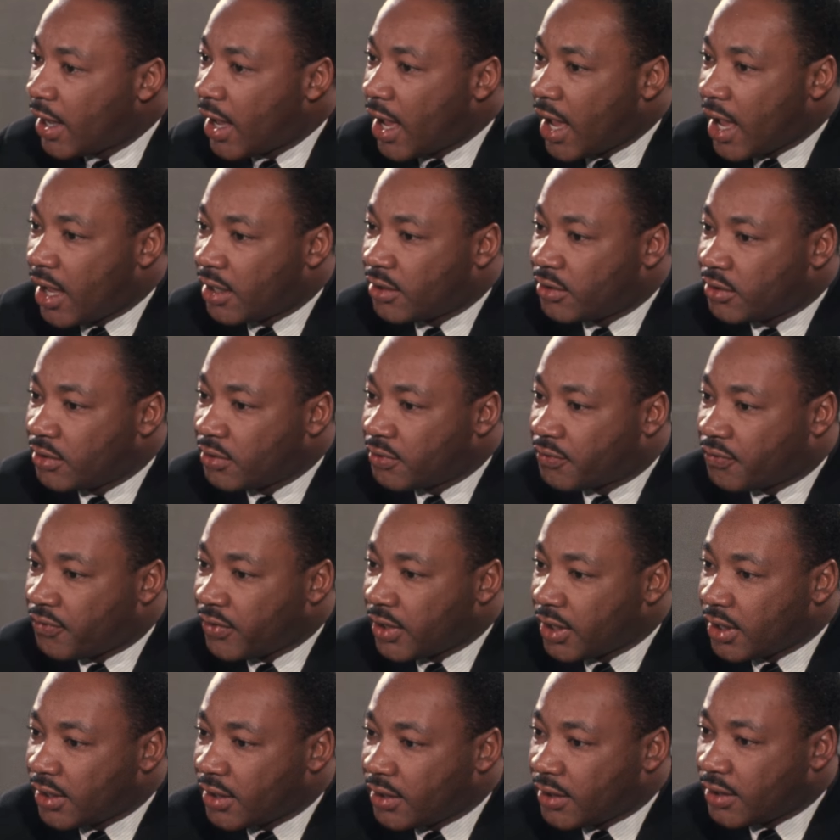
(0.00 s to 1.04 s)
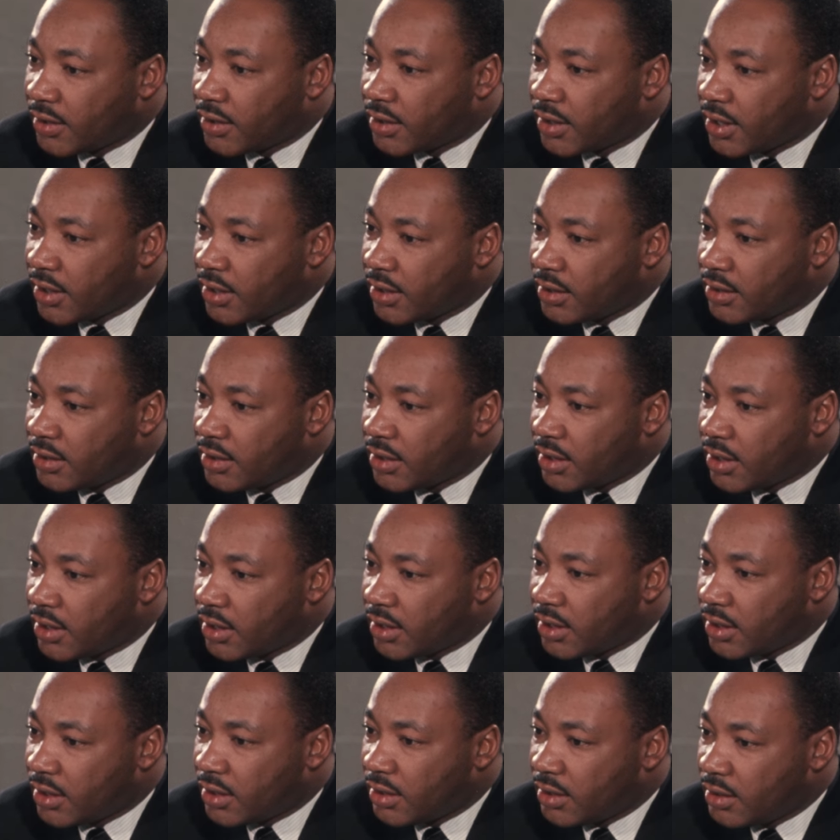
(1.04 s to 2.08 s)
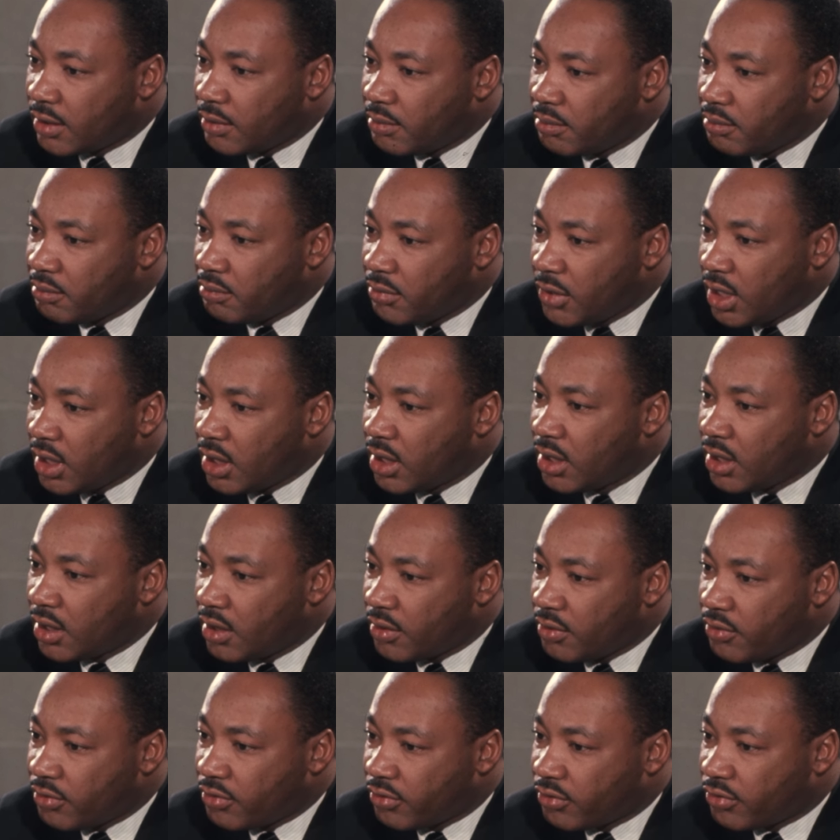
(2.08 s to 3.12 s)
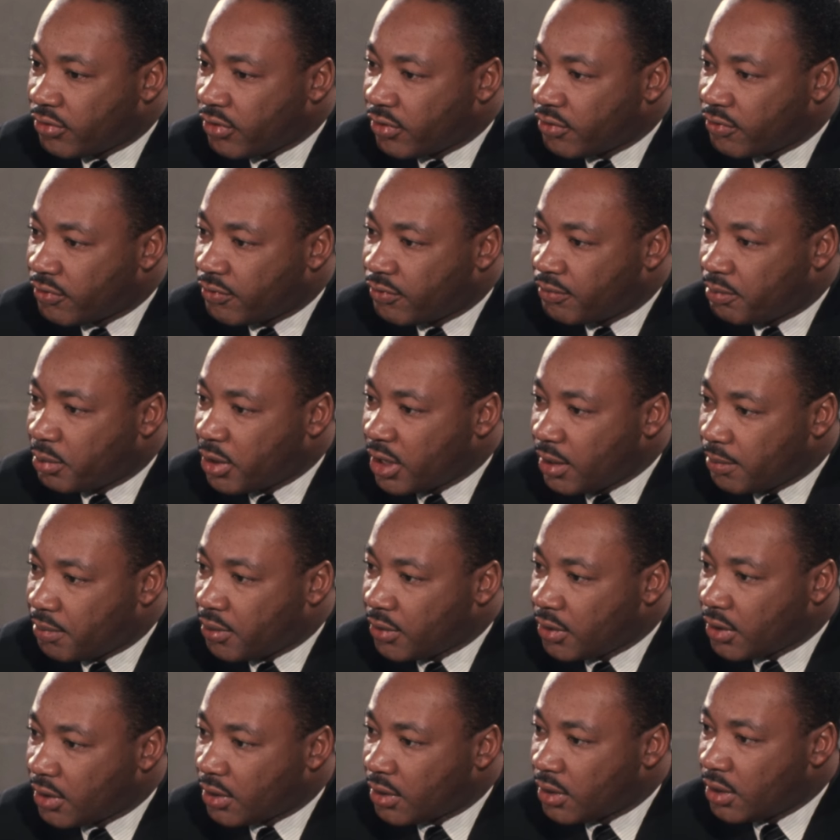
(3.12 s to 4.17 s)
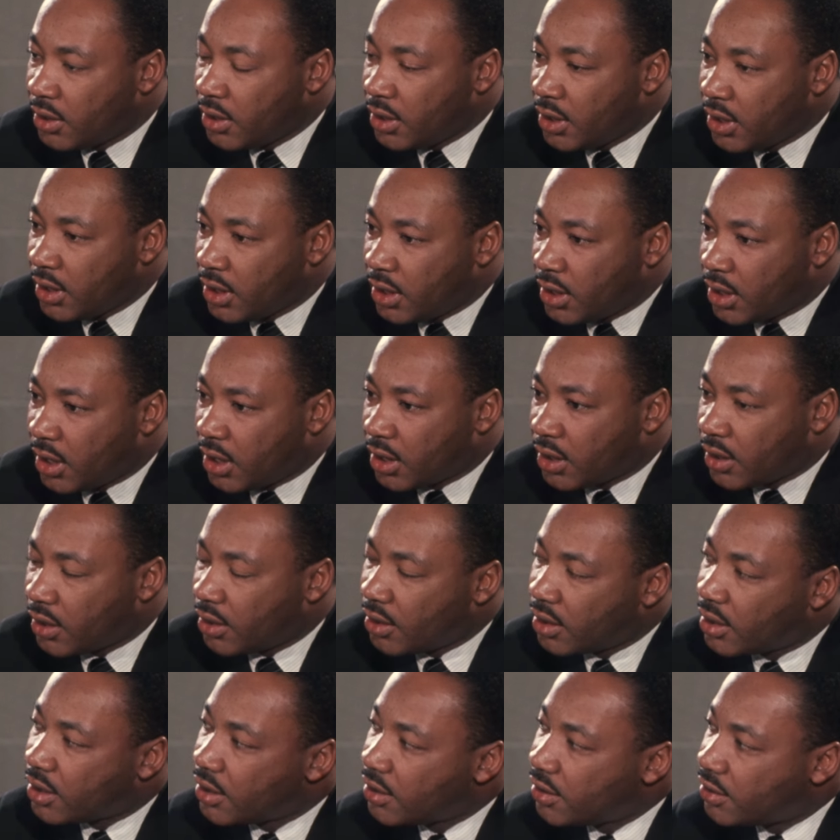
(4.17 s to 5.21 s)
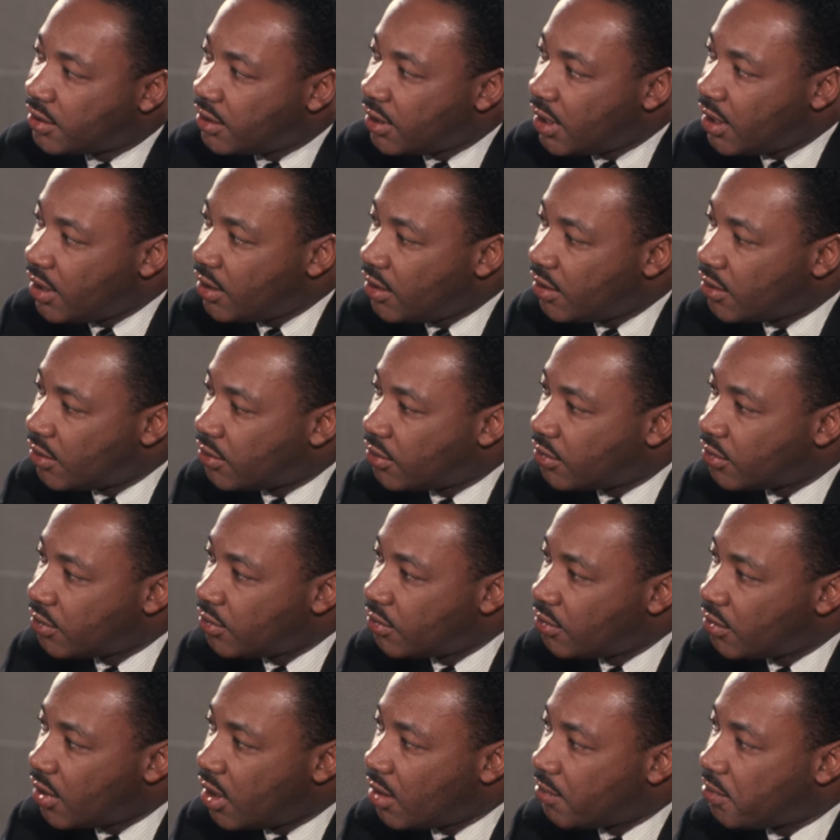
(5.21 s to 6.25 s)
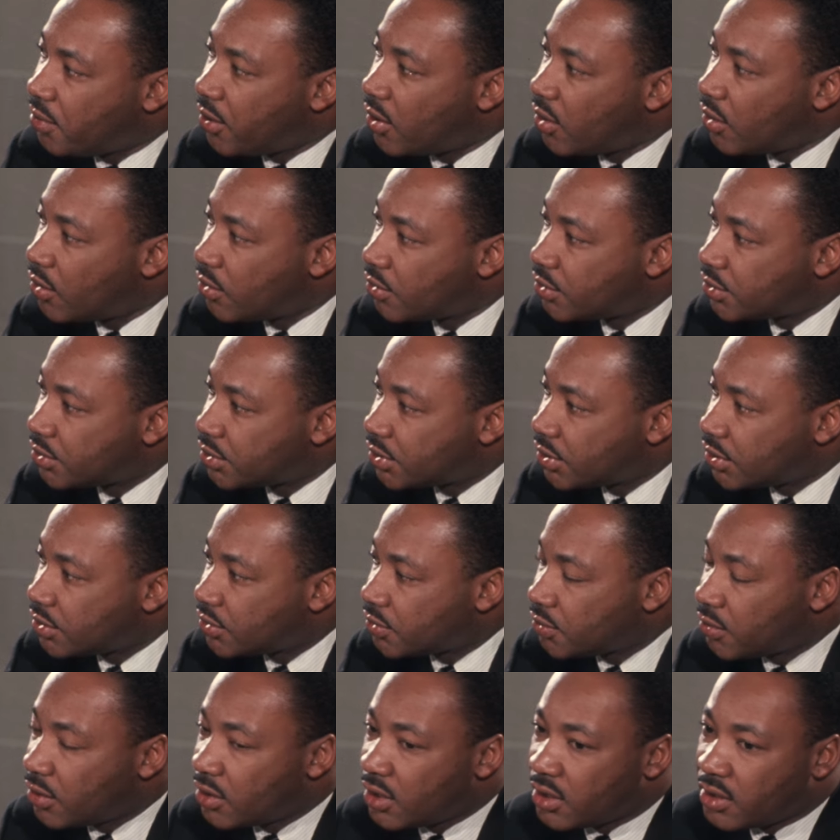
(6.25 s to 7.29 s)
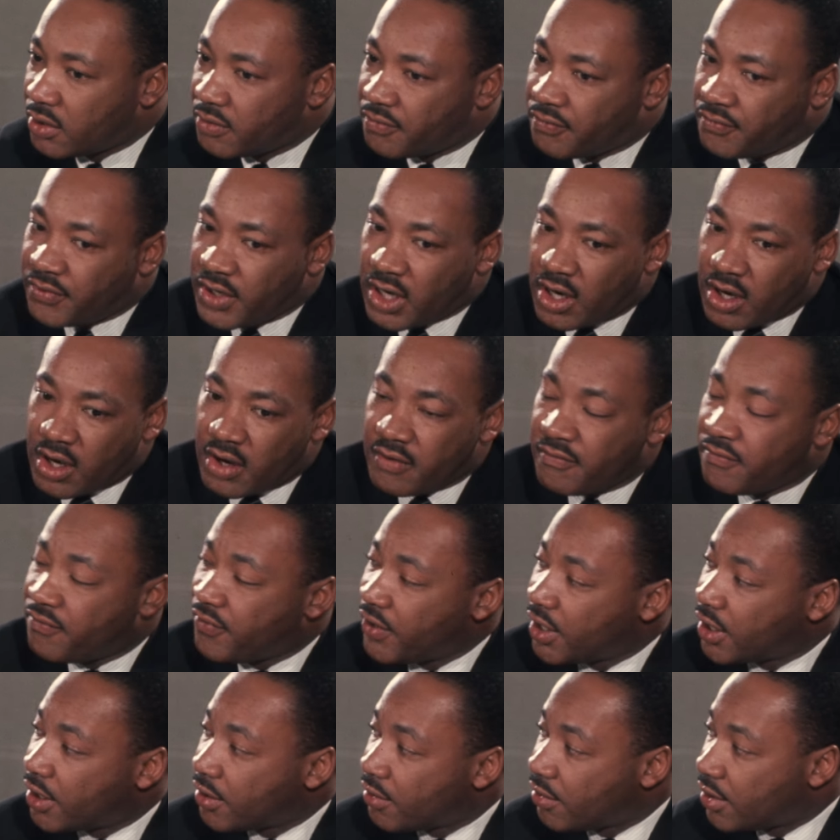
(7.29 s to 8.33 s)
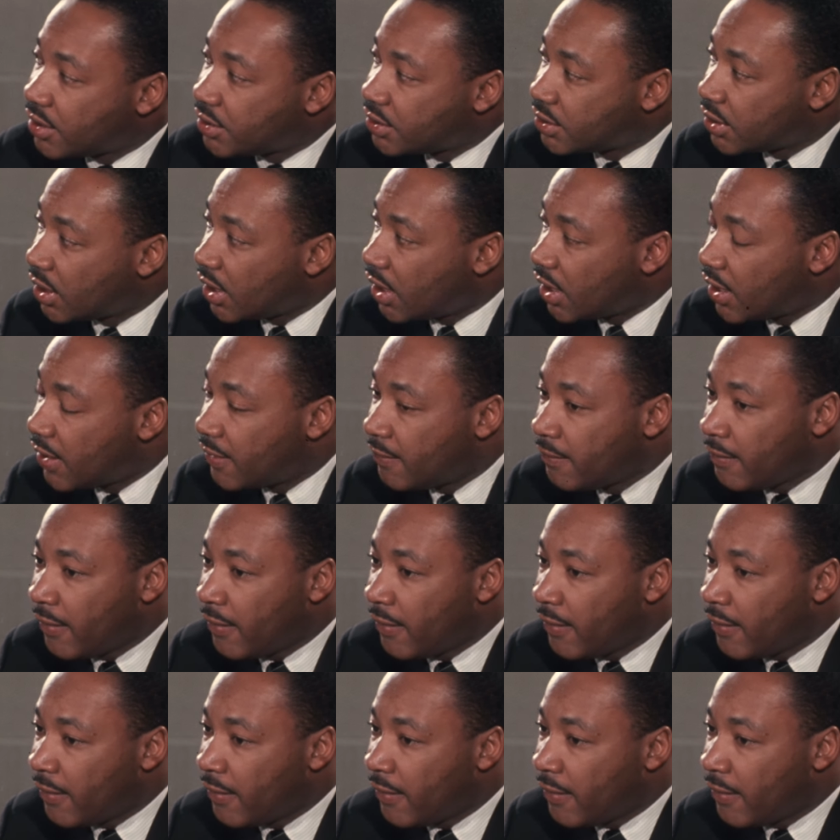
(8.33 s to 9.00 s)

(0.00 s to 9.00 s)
I do feel that millions of people are going to continue to oppose this war very vigorously,